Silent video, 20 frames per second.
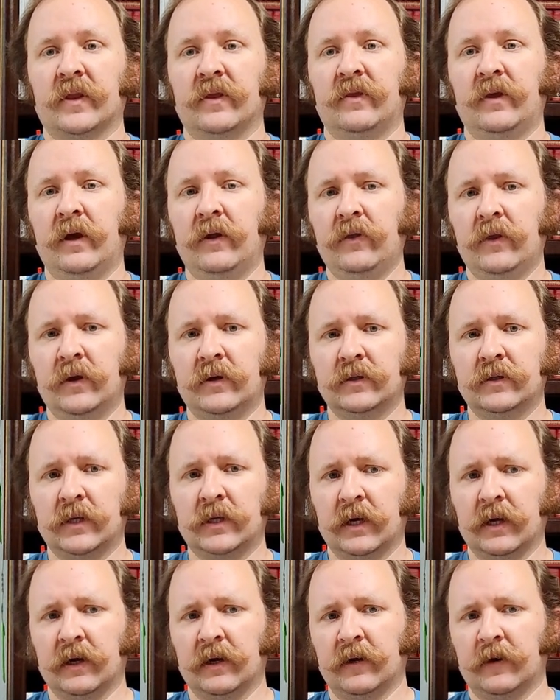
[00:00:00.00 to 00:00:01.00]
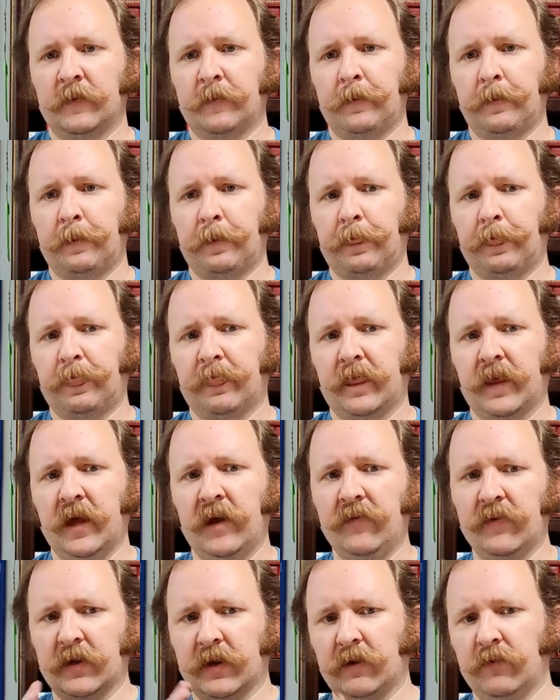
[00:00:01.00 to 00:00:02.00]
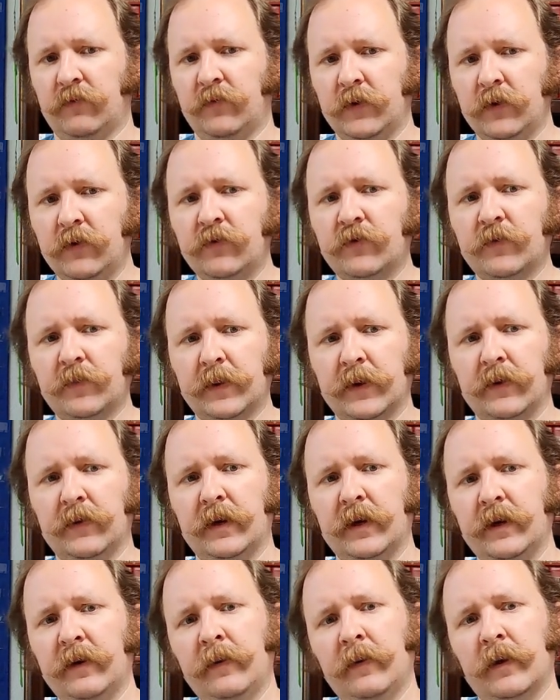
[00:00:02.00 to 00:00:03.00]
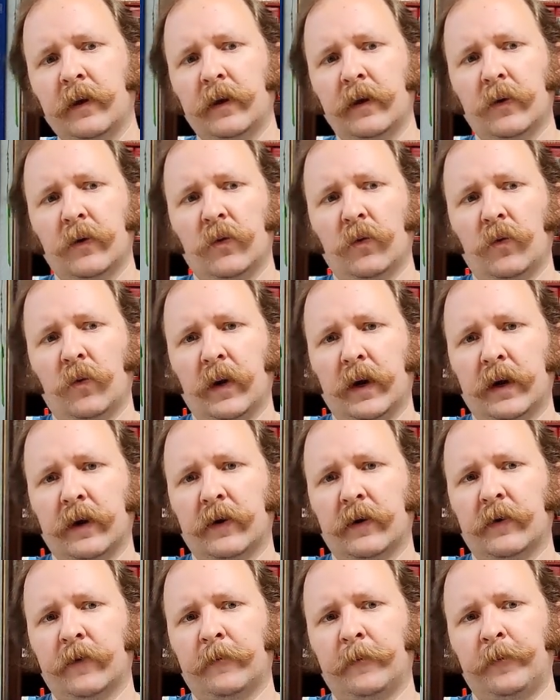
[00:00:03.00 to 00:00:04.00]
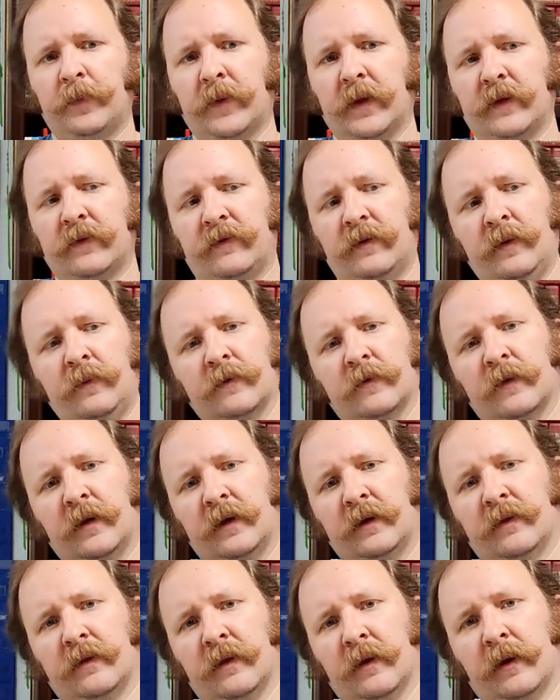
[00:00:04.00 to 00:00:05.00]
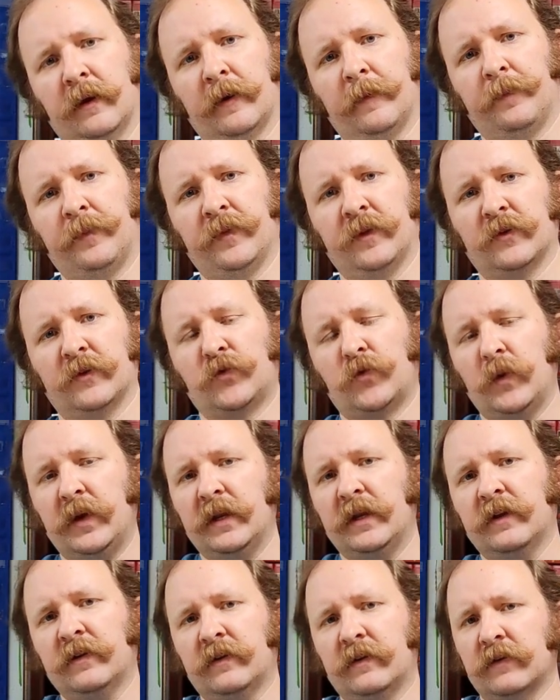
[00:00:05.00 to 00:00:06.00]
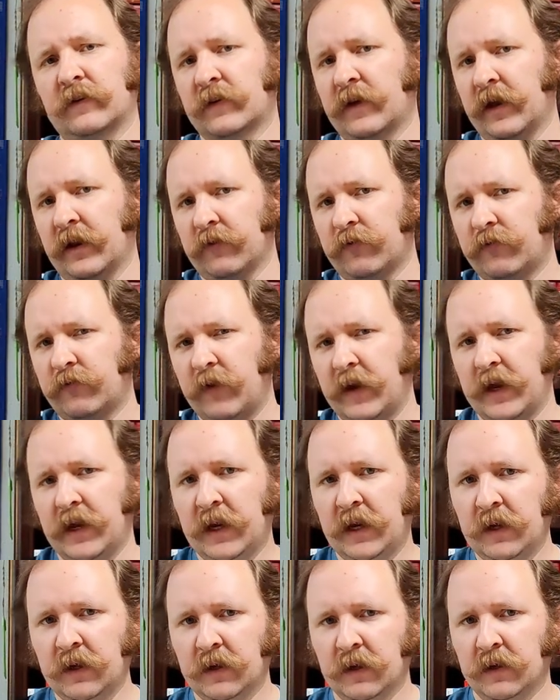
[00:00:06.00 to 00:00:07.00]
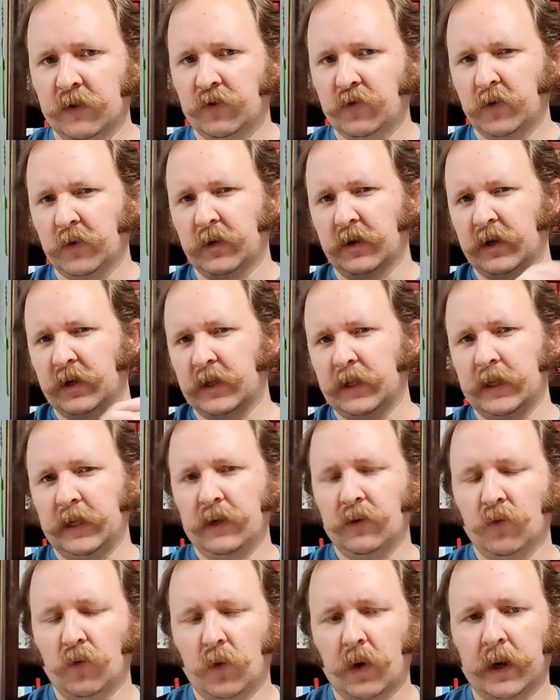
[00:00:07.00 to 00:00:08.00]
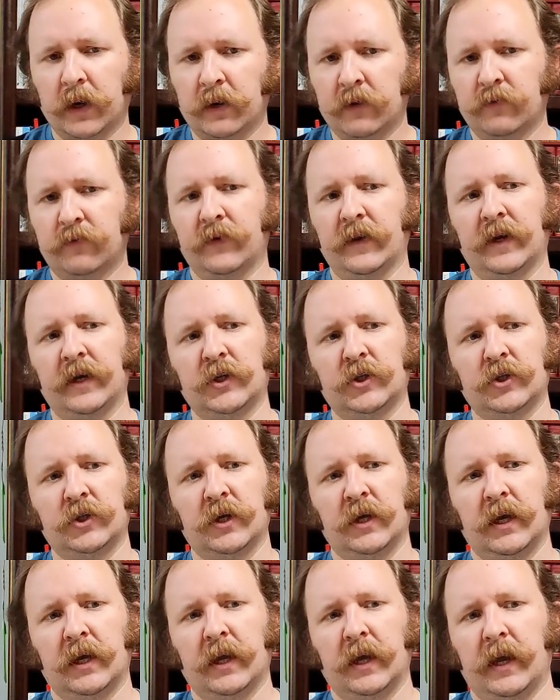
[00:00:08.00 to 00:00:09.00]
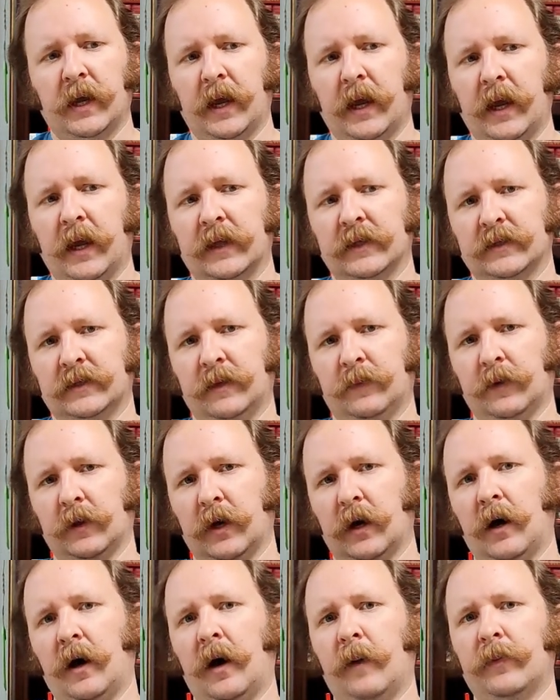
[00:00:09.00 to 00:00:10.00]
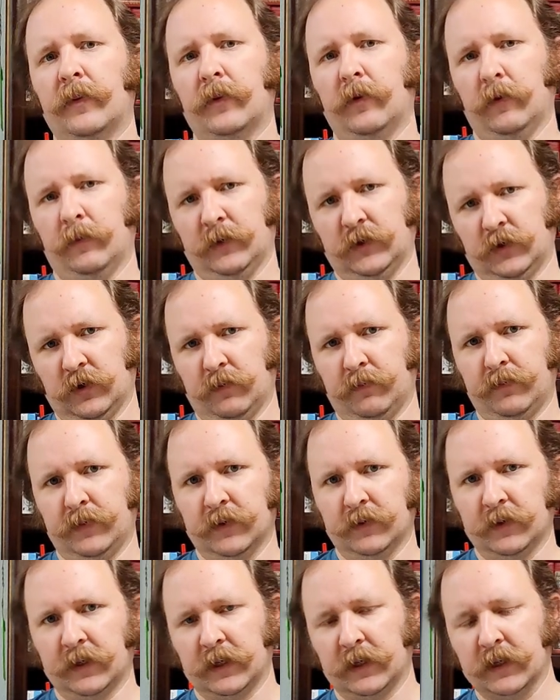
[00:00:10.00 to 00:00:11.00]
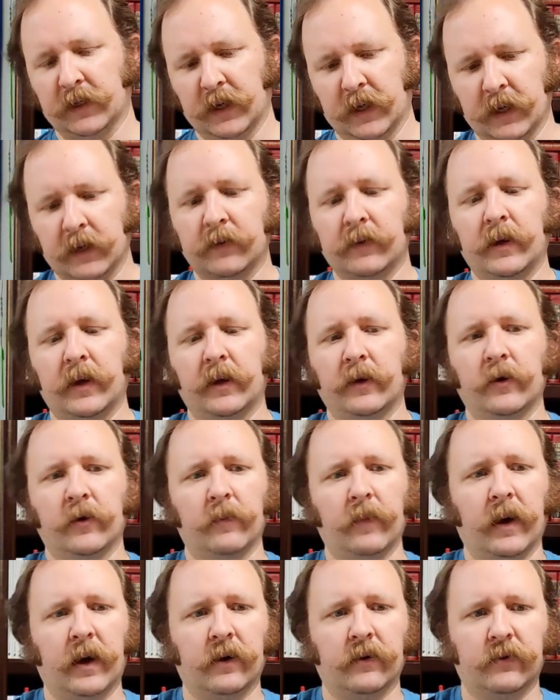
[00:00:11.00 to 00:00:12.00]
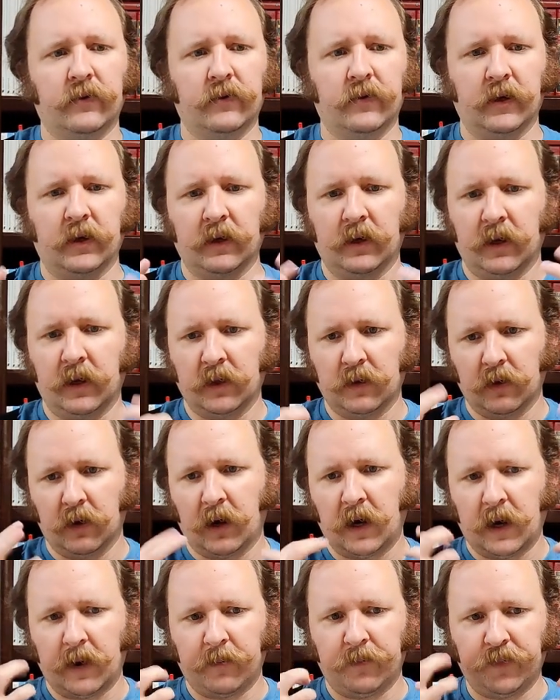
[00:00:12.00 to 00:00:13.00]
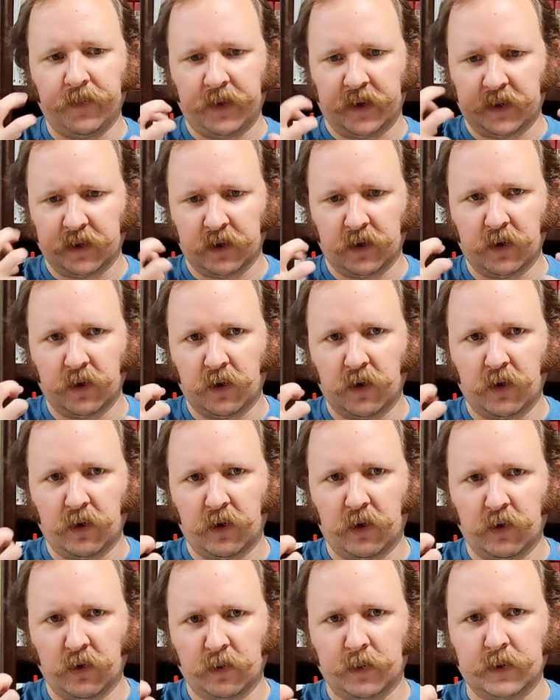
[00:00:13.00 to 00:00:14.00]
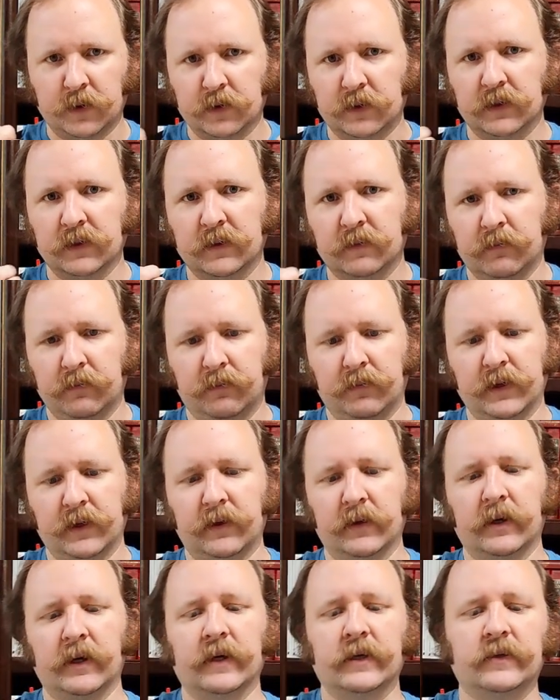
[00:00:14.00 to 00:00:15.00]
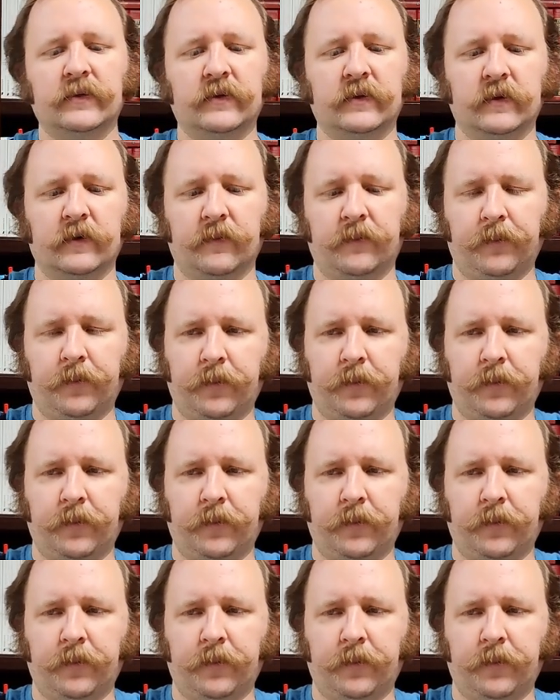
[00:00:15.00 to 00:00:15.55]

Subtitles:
Then there's a kind of a confused period where it seems like the sweetness is kind of fading to this really clean water finish, and some of the hop aromas are building then in your mouth, and the hop, like the herbal bitterness.